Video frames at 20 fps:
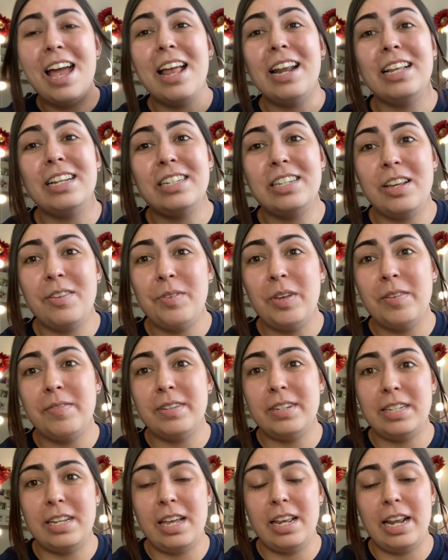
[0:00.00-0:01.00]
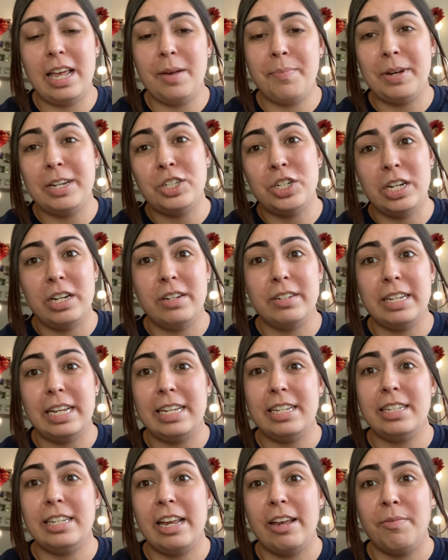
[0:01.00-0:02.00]
And then some of you have said like my channel
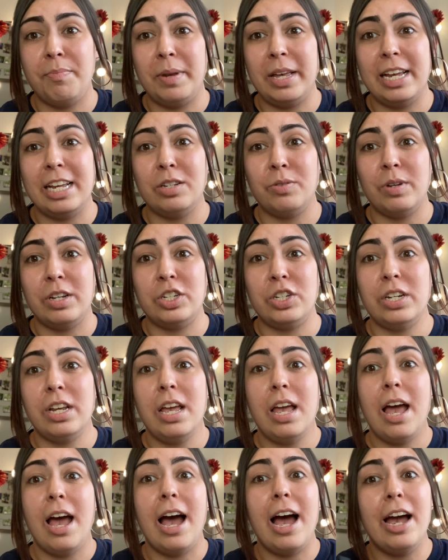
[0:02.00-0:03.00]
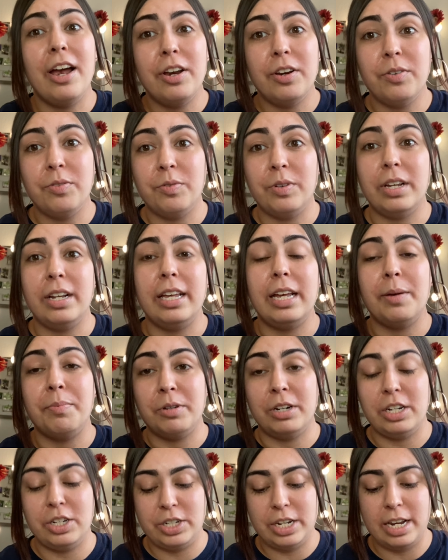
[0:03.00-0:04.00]
is a safe place, which I really
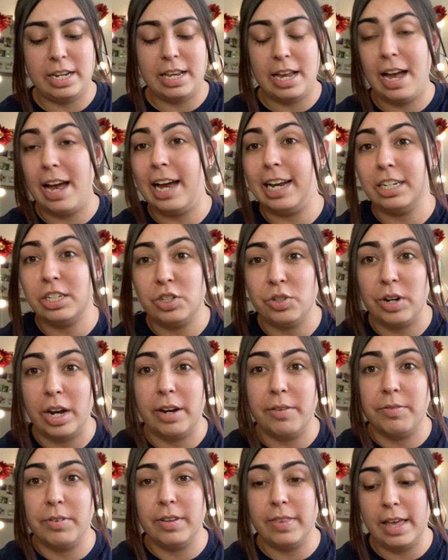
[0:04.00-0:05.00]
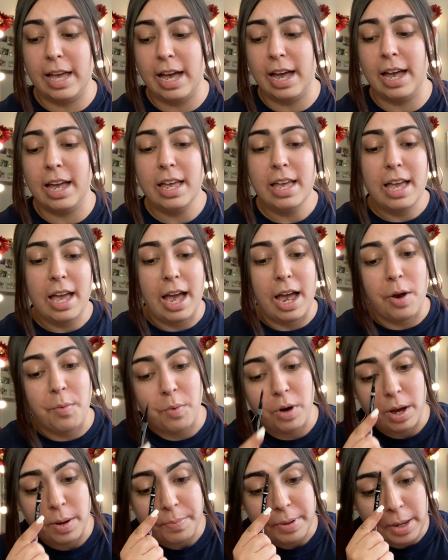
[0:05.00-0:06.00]
appreciate that. I strive for that. I
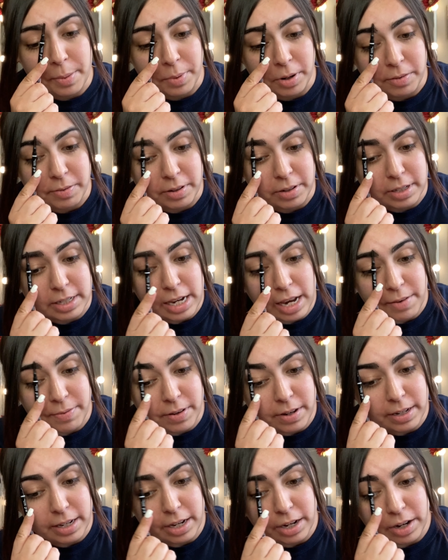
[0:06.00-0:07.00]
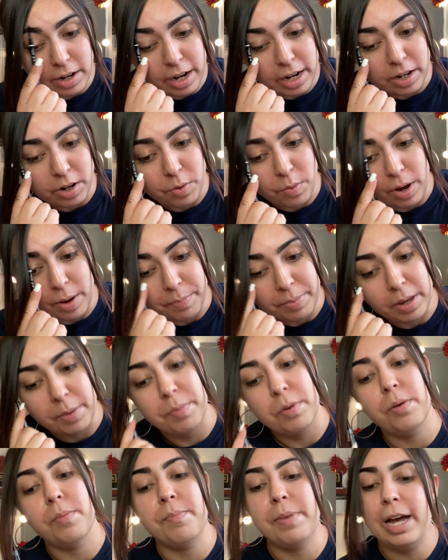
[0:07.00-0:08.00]
want people to feel safe on here. I don't want
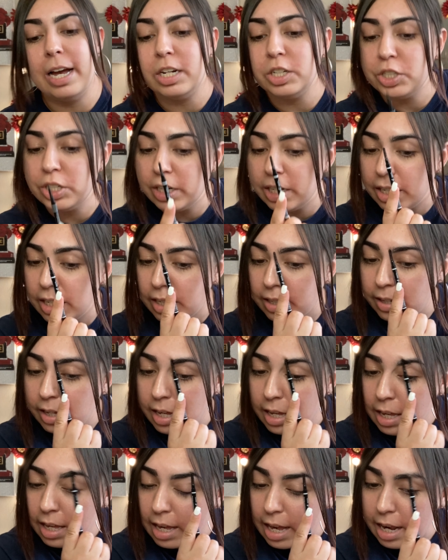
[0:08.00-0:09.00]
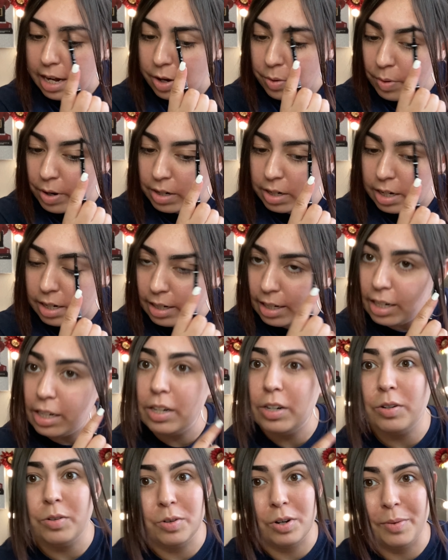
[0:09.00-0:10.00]
people bashing anyone on
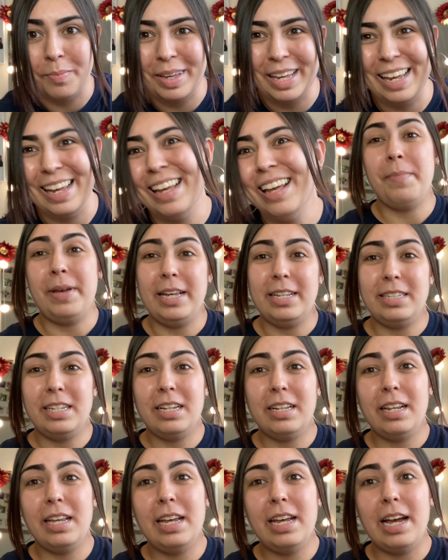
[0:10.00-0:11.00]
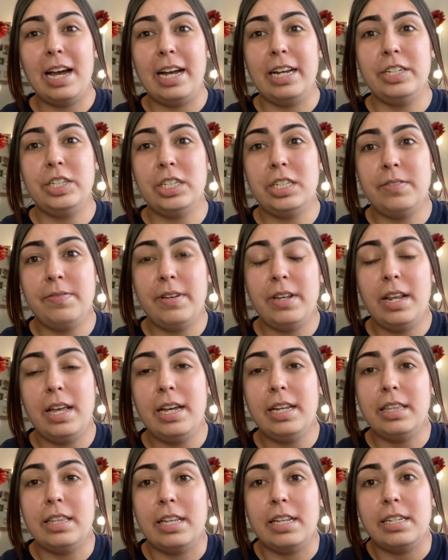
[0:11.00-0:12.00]
here or me. Basically, I just feel
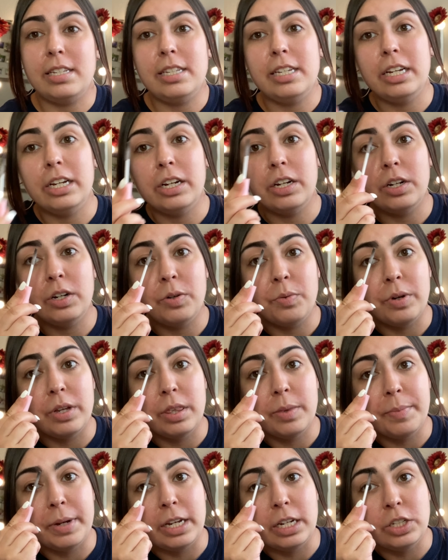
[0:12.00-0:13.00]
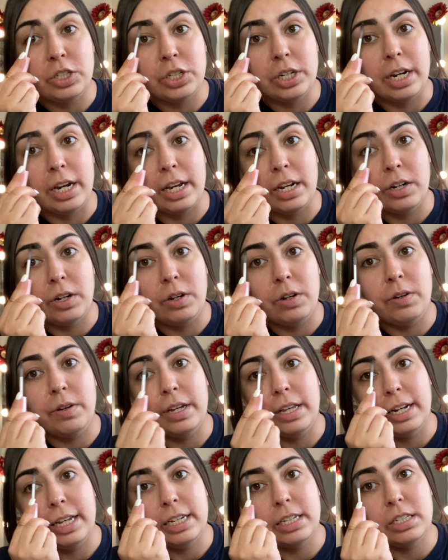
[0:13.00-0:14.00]
like this year with my channel
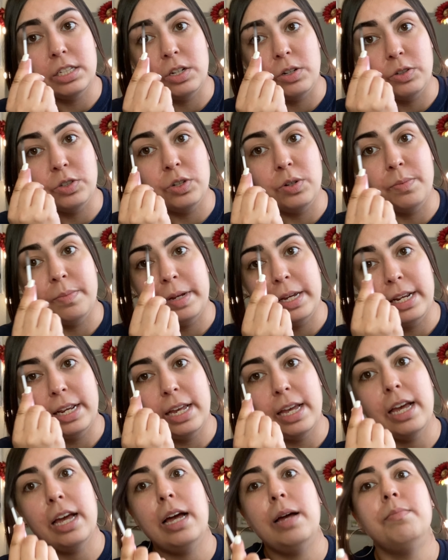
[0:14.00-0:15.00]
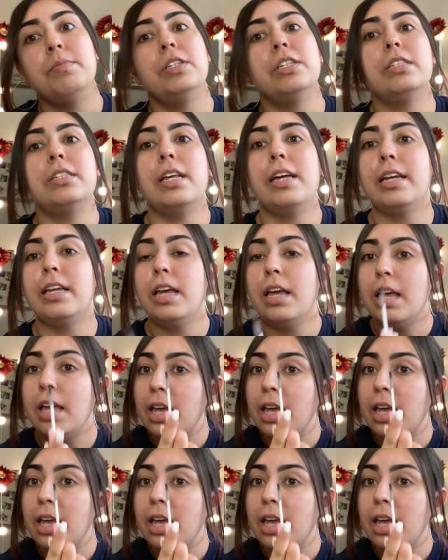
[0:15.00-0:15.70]
and like social media, I'm just like